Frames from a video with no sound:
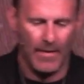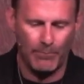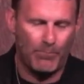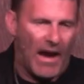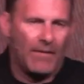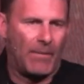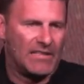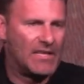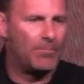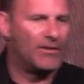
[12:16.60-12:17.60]
by
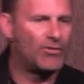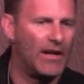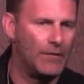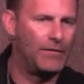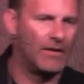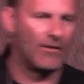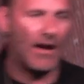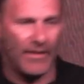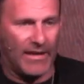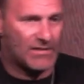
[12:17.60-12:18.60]
simply trying to figure
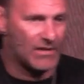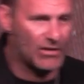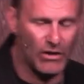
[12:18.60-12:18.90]
out, is this a